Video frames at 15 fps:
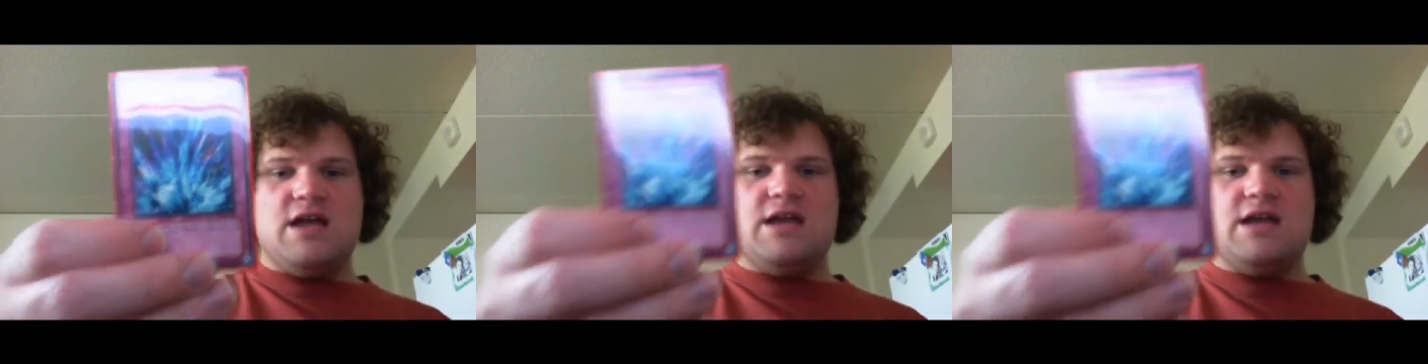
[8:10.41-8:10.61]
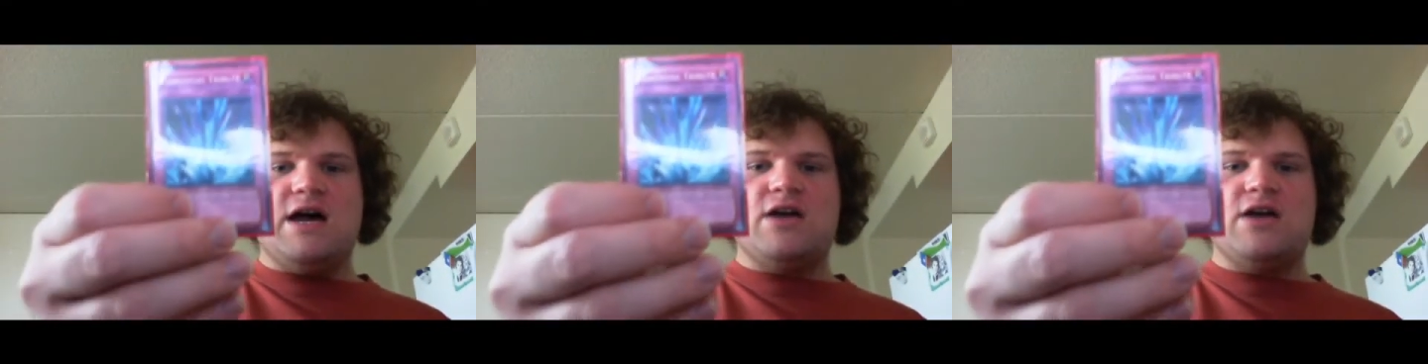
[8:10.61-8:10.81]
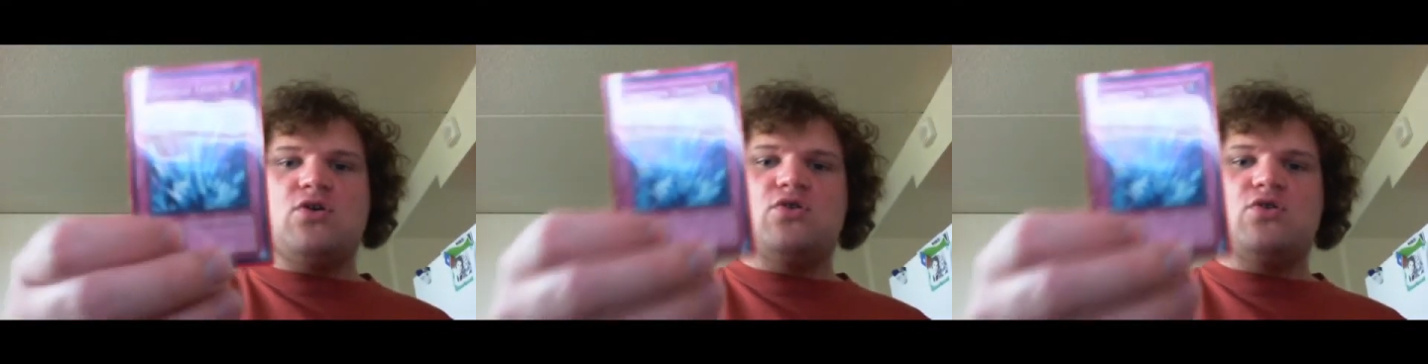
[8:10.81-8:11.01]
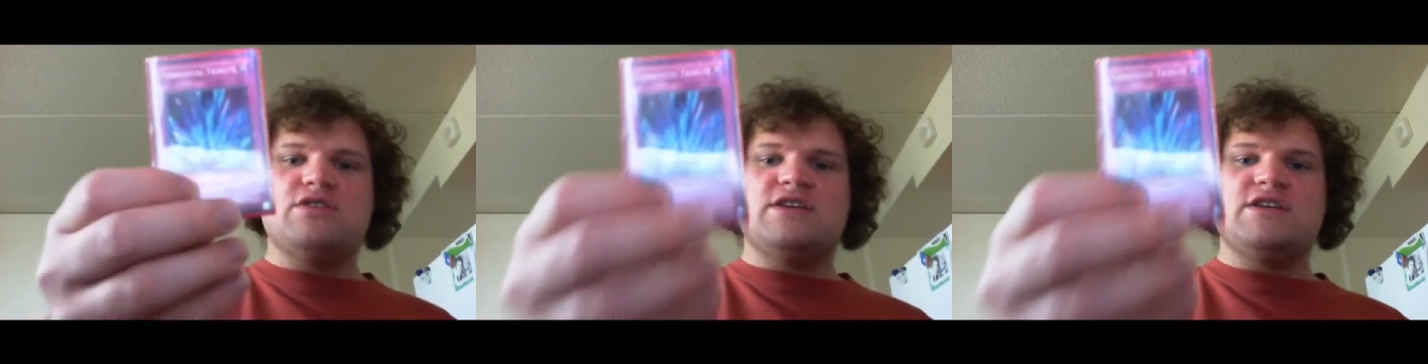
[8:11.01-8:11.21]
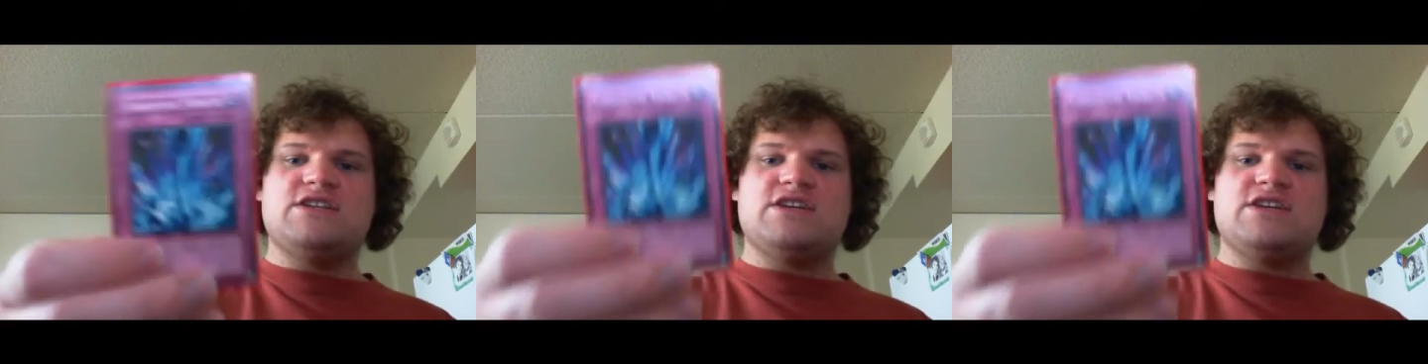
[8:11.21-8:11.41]
Not
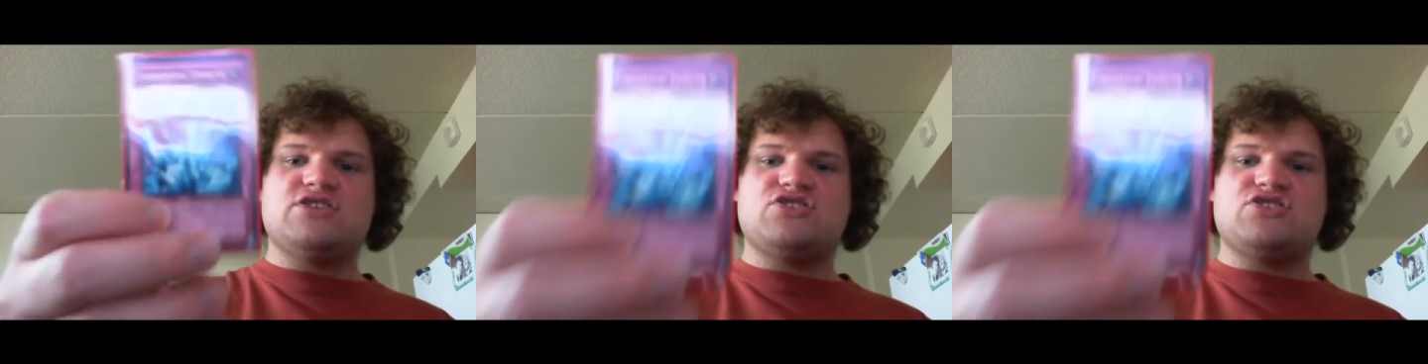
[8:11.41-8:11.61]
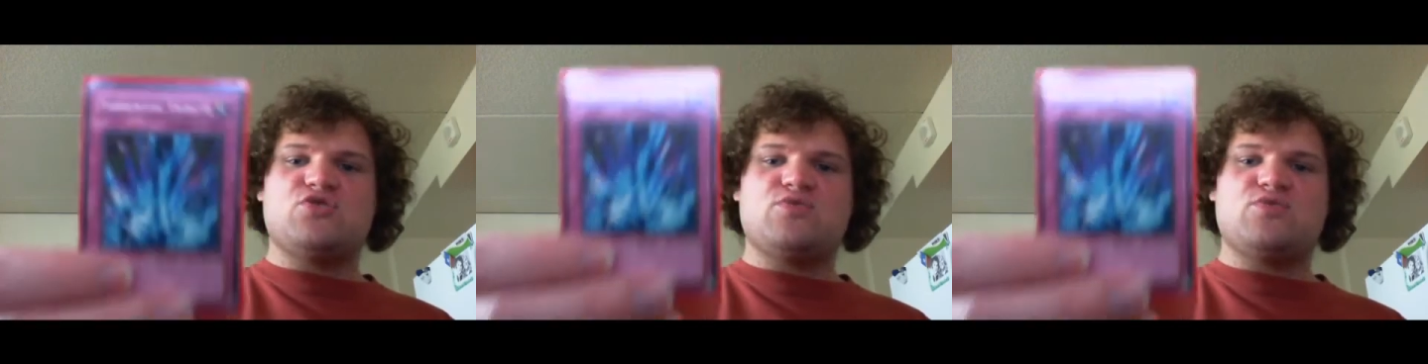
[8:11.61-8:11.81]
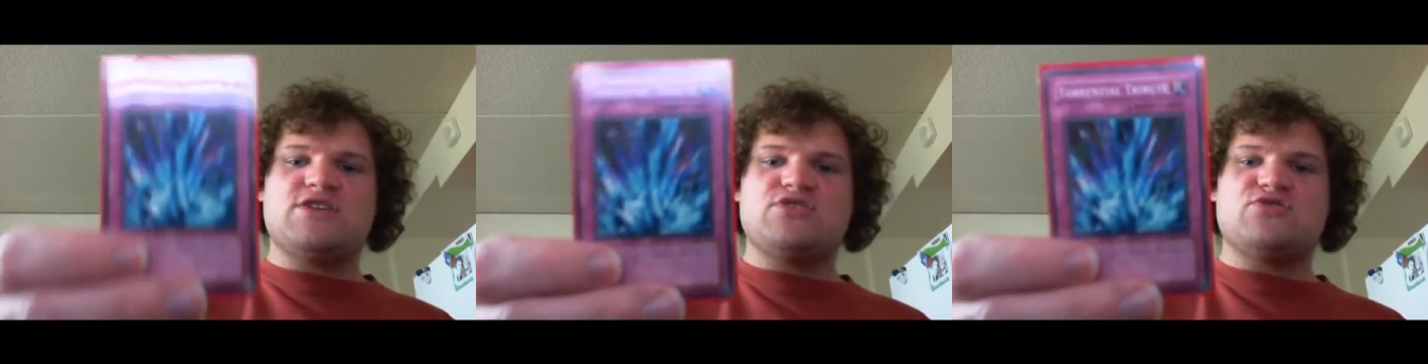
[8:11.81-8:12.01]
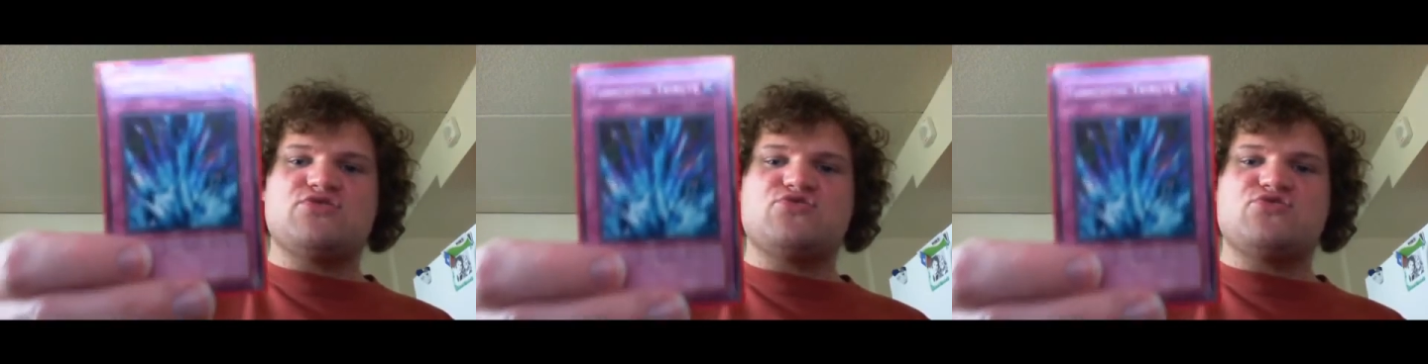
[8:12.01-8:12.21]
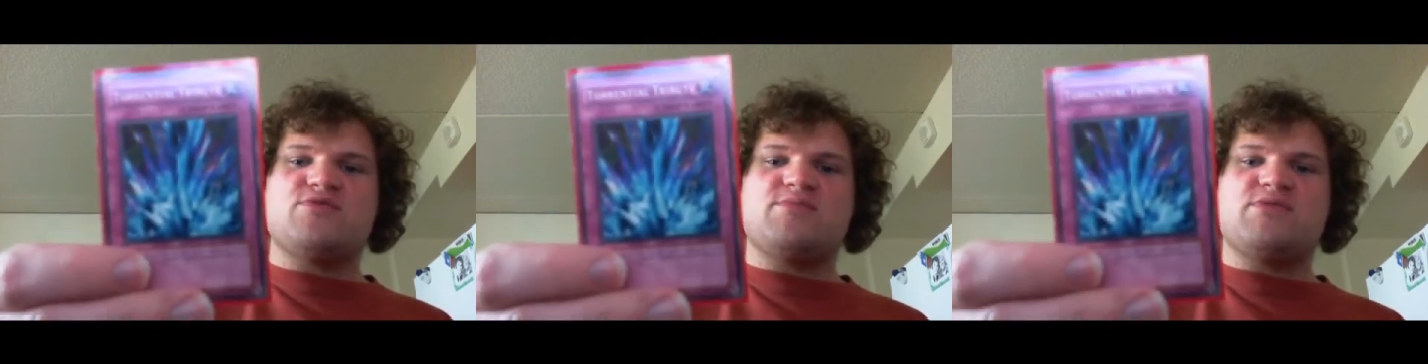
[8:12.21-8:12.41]
only does Torrential
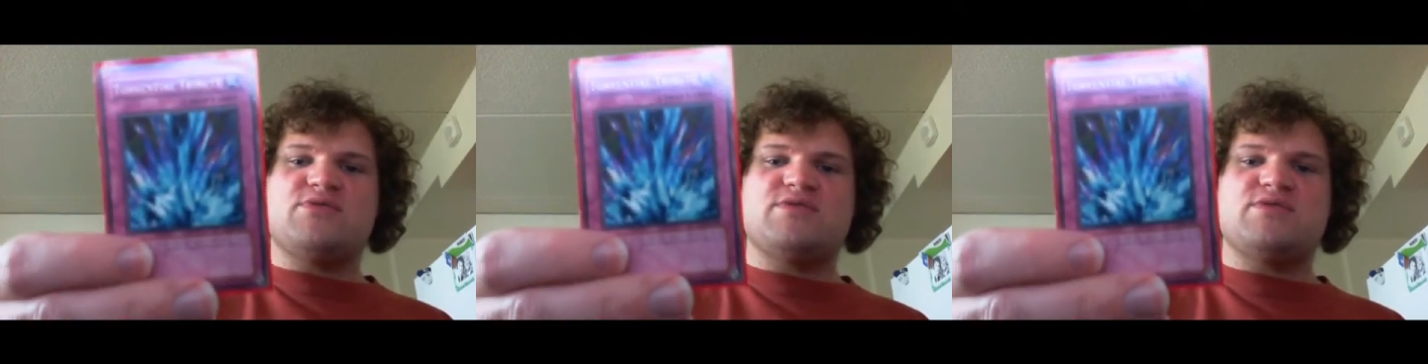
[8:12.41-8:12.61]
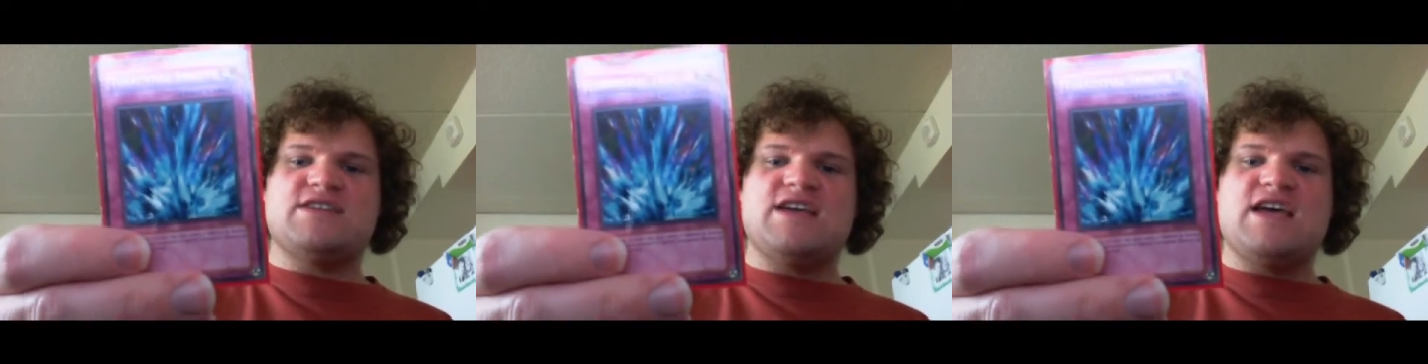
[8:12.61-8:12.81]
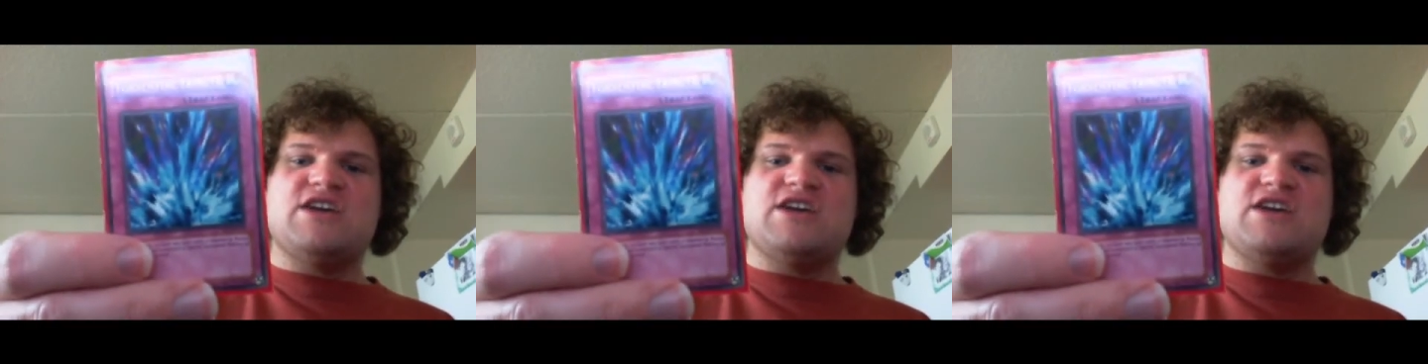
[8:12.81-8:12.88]
Tribute